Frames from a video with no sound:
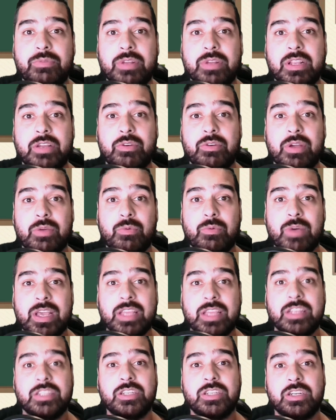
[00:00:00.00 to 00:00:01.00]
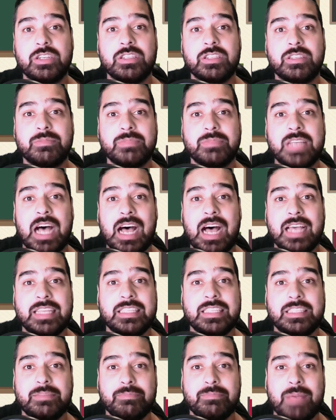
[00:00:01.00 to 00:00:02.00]
great way to turn some
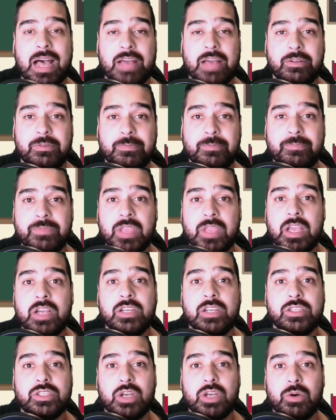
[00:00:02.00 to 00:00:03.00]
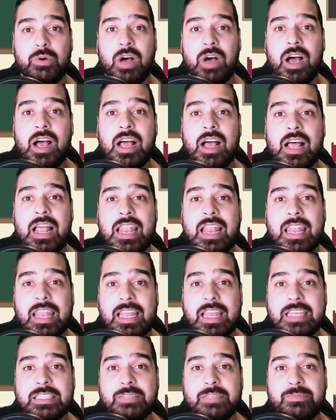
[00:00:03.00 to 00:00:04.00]
tides in battle. So
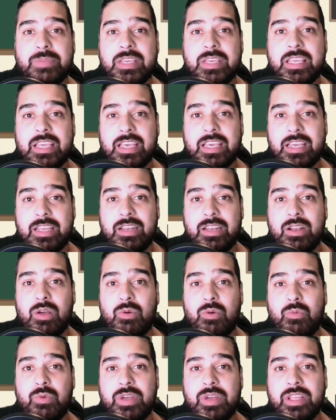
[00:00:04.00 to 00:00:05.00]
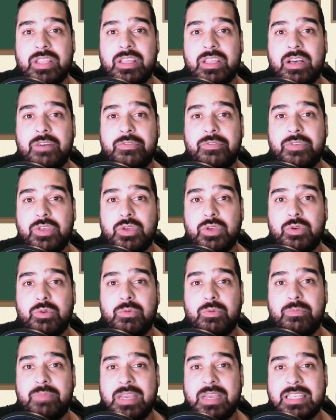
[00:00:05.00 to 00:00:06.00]
let's begin with a few
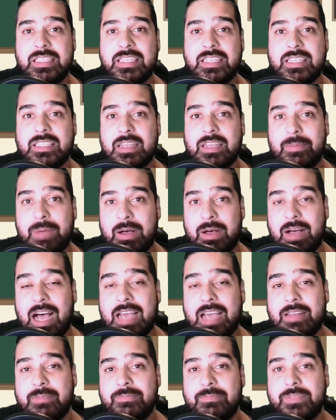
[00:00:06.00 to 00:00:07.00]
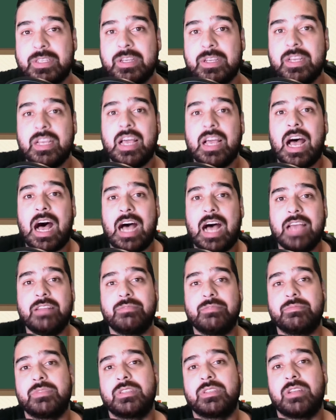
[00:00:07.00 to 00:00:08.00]
basics about items.
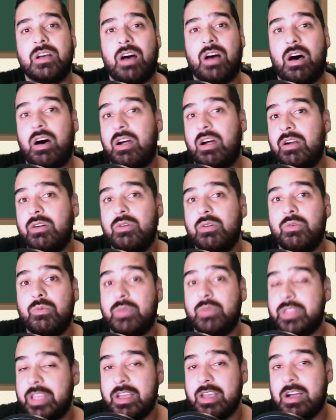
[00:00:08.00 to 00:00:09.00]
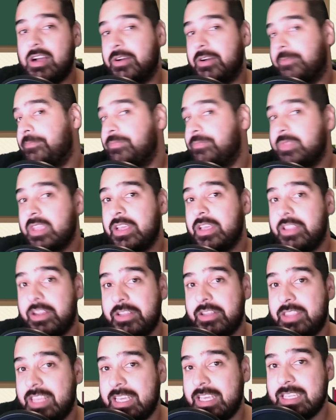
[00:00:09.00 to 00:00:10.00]
Items are what they are. They're
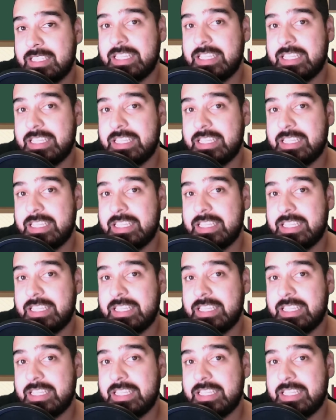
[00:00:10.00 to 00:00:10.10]
things